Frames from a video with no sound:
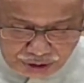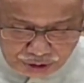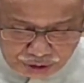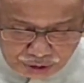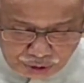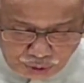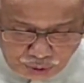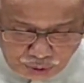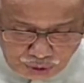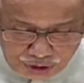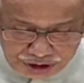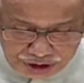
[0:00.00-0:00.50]
to
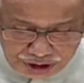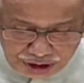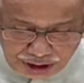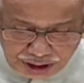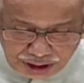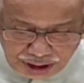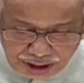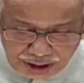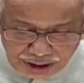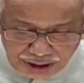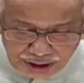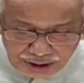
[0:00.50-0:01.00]
school
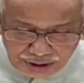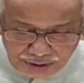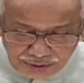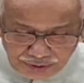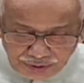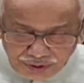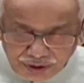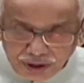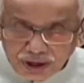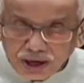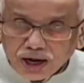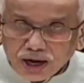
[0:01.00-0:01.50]
children,
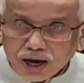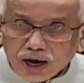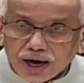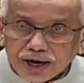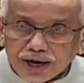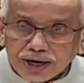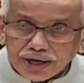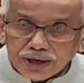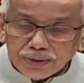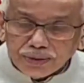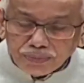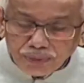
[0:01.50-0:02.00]

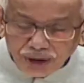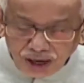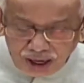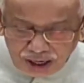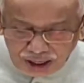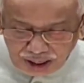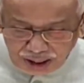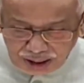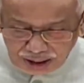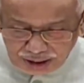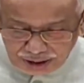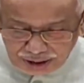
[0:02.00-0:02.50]
I M
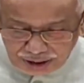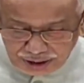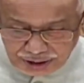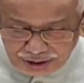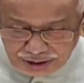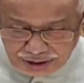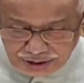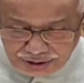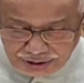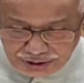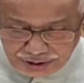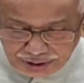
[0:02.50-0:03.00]
R,
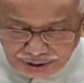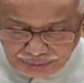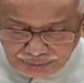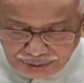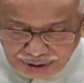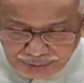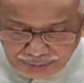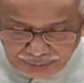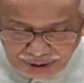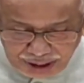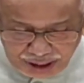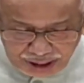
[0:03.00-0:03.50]
M
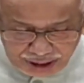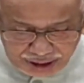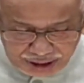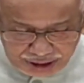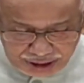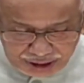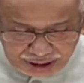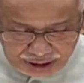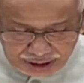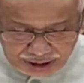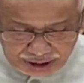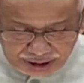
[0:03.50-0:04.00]
M R,
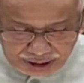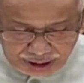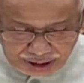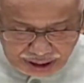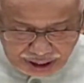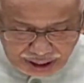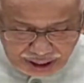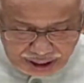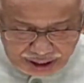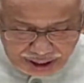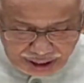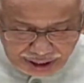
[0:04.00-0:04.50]

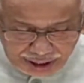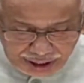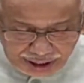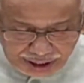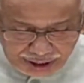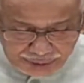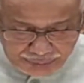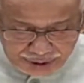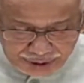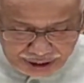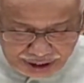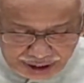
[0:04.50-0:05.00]
and
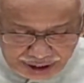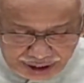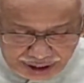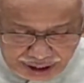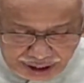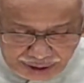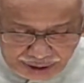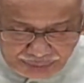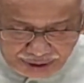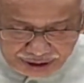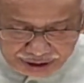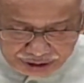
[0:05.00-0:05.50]
anemia
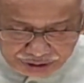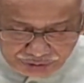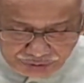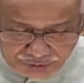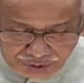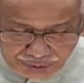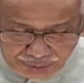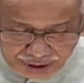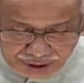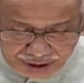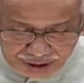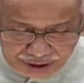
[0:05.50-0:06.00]
amongst
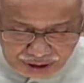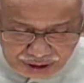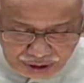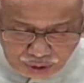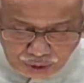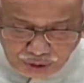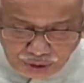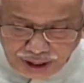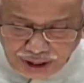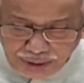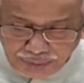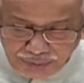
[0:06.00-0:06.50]
women,
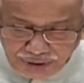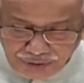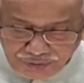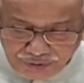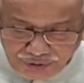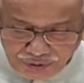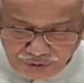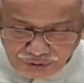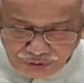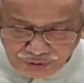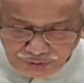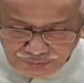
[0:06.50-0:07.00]
to name a
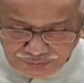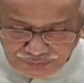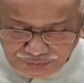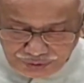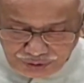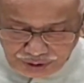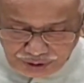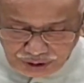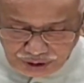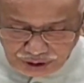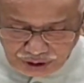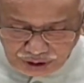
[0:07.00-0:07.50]
few.
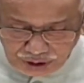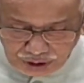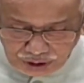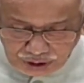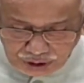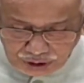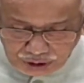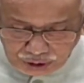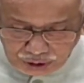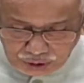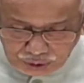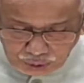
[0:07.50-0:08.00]

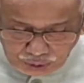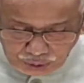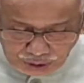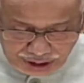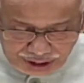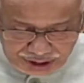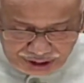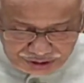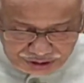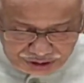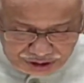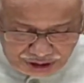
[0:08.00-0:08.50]
To
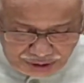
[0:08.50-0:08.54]
raise